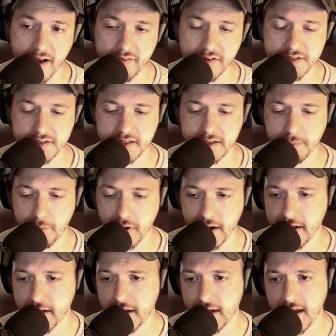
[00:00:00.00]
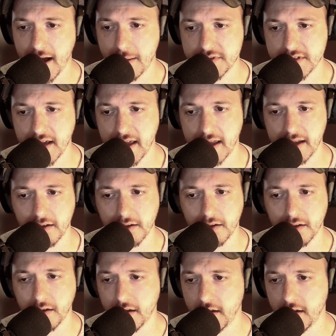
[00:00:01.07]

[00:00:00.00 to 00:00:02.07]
obviously, but I'm saying